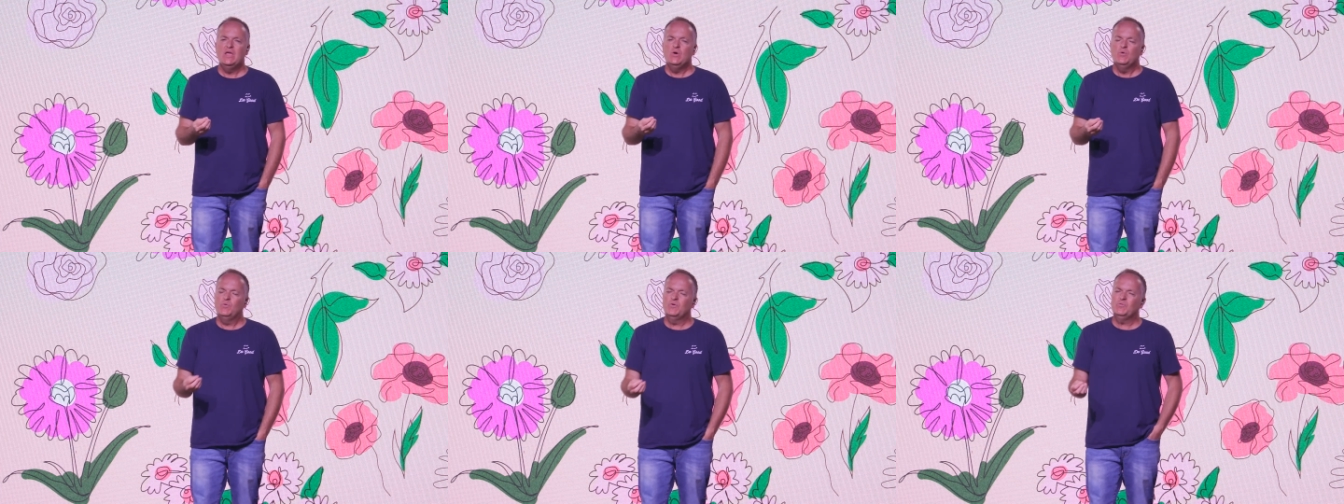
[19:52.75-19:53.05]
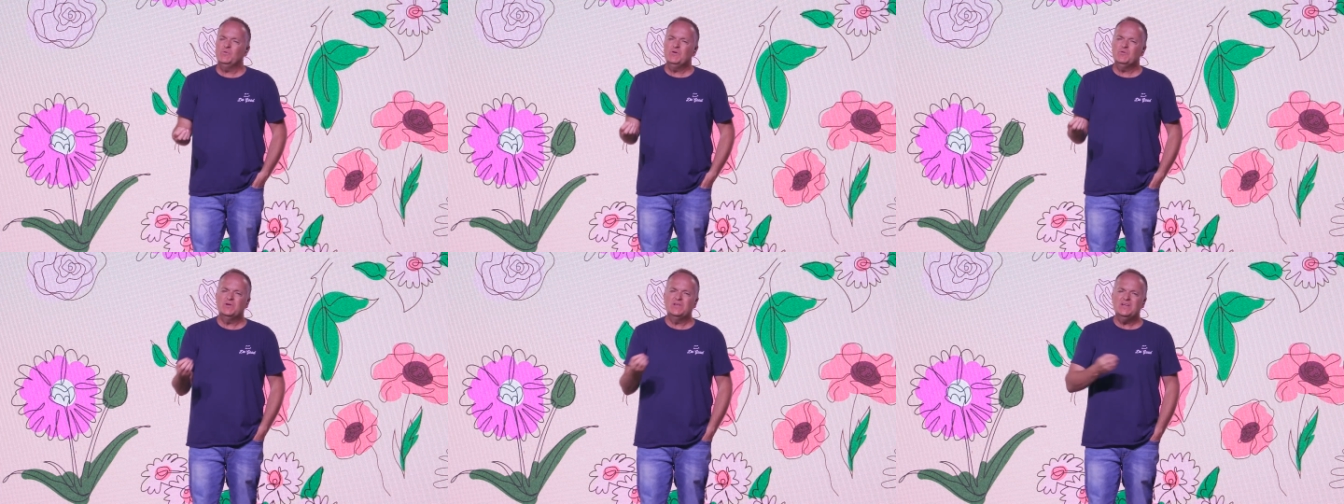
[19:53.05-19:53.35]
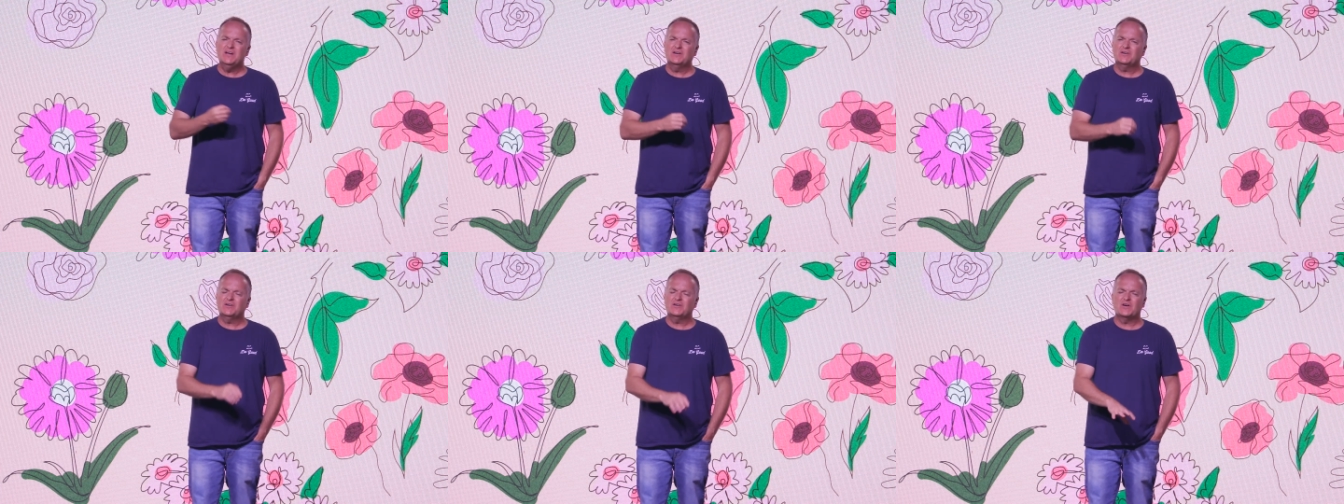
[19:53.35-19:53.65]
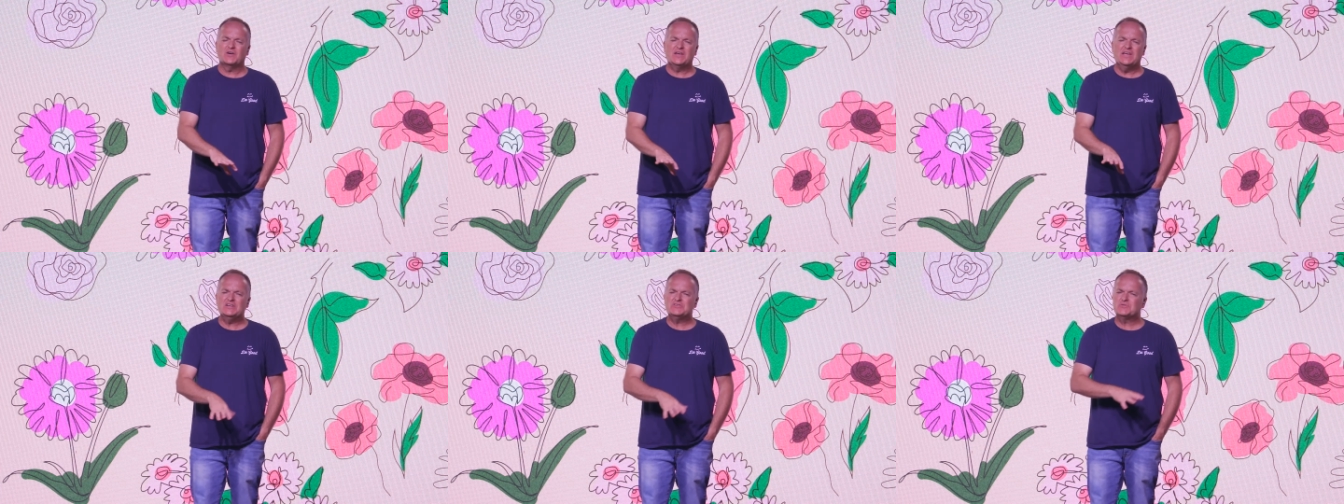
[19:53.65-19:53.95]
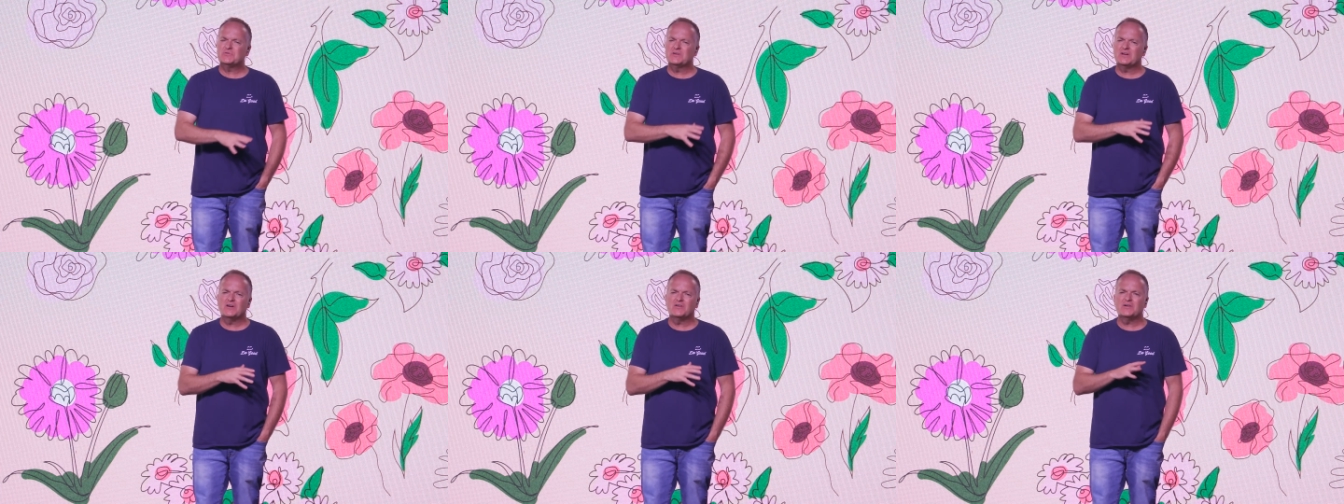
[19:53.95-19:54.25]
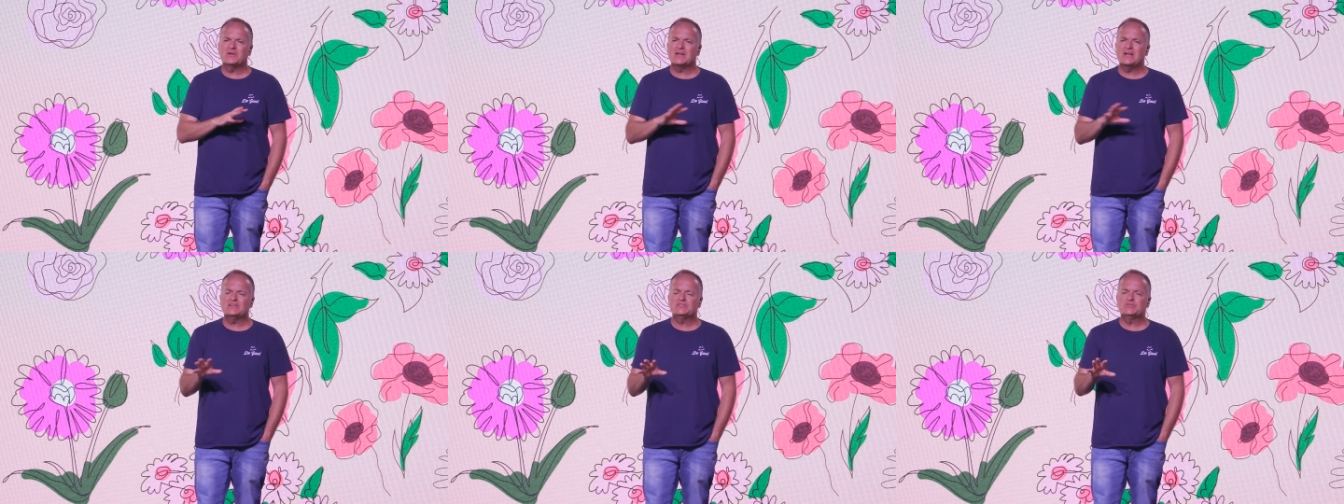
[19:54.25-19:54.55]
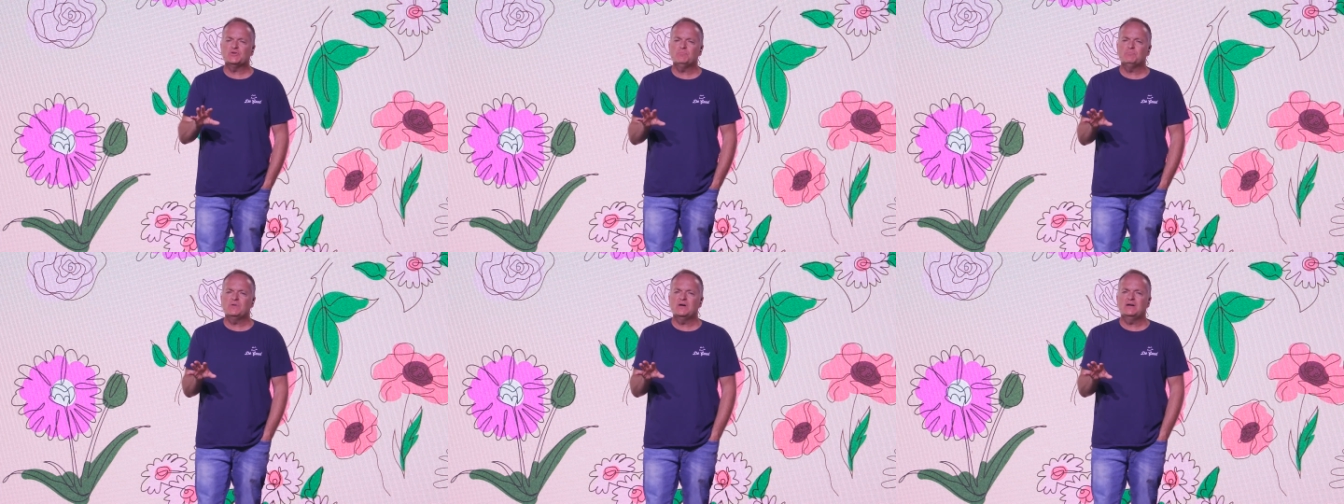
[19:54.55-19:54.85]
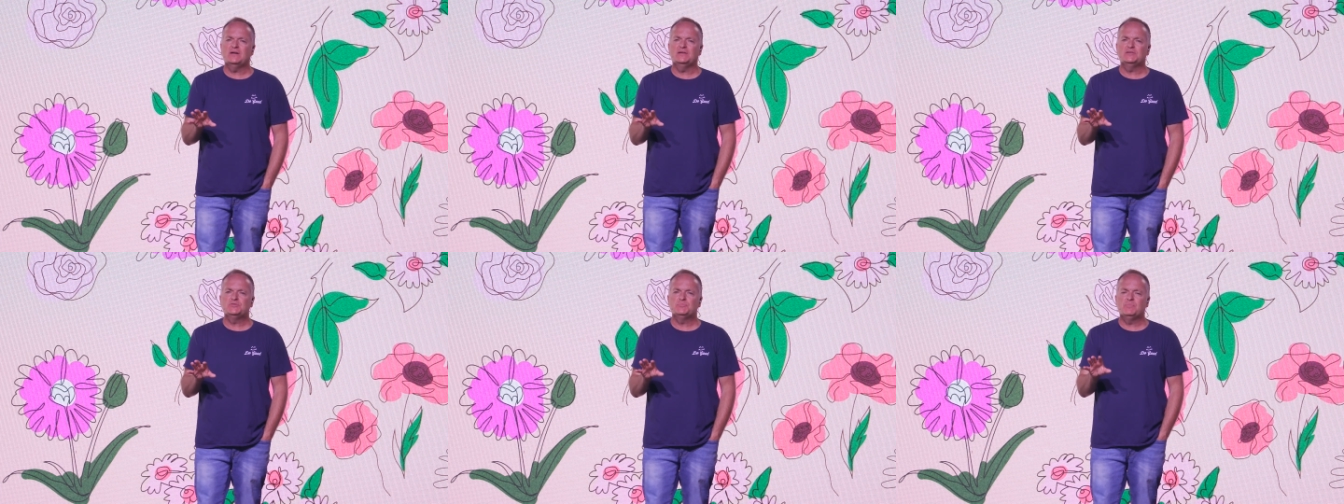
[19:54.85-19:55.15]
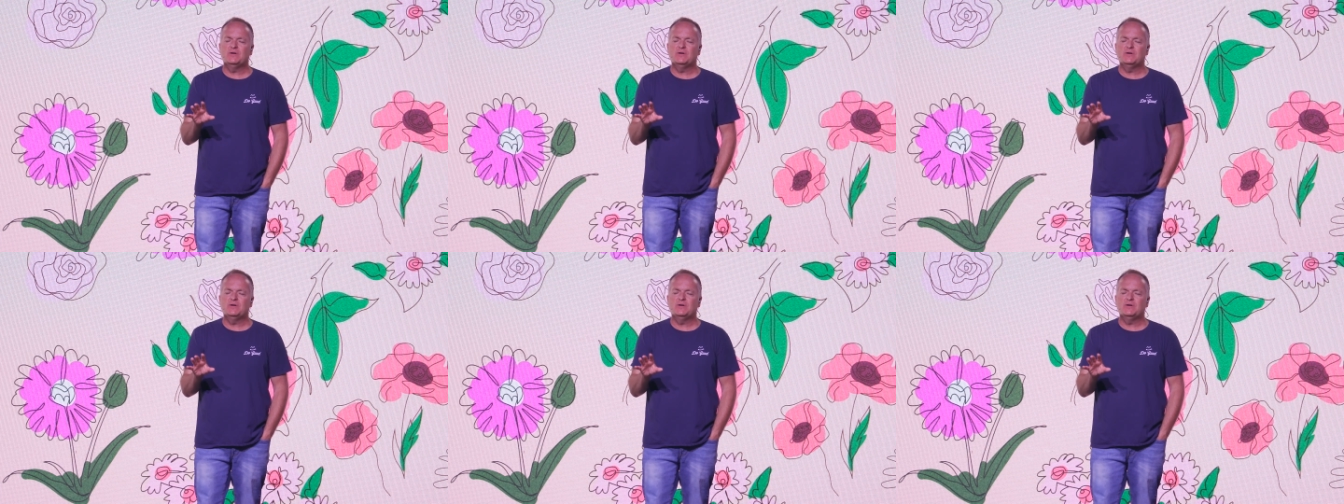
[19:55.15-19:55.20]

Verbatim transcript: When we were younger and our kids were younger, not so much.